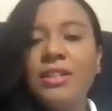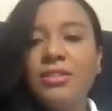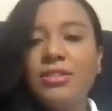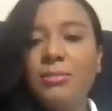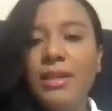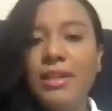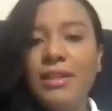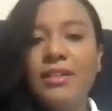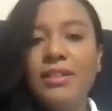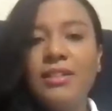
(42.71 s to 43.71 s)
to
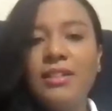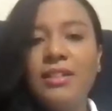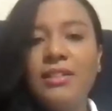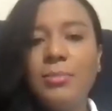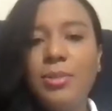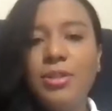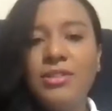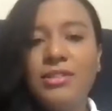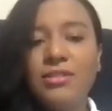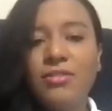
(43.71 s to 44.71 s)
make the
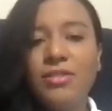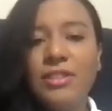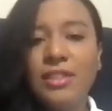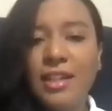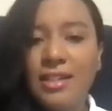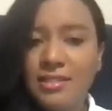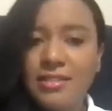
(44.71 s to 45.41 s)
process of analyzing